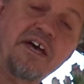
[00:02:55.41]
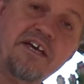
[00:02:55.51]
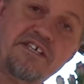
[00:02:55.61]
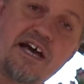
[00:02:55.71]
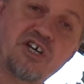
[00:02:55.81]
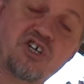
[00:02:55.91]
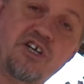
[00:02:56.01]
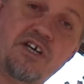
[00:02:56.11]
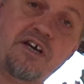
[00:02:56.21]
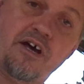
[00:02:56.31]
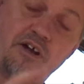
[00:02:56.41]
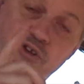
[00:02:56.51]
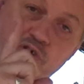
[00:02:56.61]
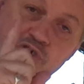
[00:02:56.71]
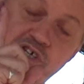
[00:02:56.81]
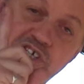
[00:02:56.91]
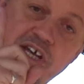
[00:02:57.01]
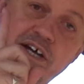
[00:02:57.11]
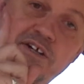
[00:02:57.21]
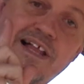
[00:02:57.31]
is actually not a
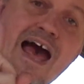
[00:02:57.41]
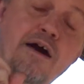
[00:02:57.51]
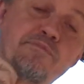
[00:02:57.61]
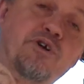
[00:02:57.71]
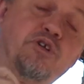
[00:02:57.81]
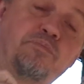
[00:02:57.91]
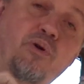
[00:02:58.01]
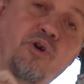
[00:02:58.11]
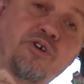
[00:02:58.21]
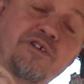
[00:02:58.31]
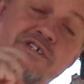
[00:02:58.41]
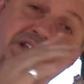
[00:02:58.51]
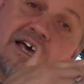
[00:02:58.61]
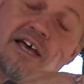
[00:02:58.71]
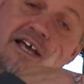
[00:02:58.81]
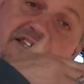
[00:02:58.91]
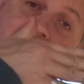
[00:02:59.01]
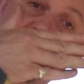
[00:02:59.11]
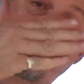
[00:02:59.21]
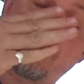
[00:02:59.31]
single apical point, it's
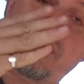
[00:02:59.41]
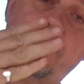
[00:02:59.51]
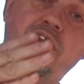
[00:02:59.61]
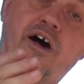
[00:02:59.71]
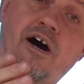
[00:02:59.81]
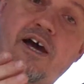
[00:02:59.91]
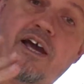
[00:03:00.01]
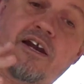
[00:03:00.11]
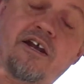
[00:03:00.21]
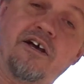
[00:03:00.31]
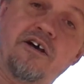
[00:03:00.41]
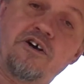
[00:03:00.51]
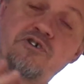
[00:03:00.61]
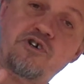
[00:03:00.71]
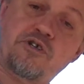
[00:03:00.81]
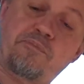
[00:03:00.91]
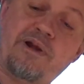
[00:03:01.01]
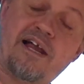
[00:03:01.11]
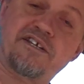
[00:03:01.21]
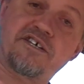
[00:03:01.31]
actually a line. So the
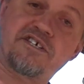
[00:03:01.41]
plant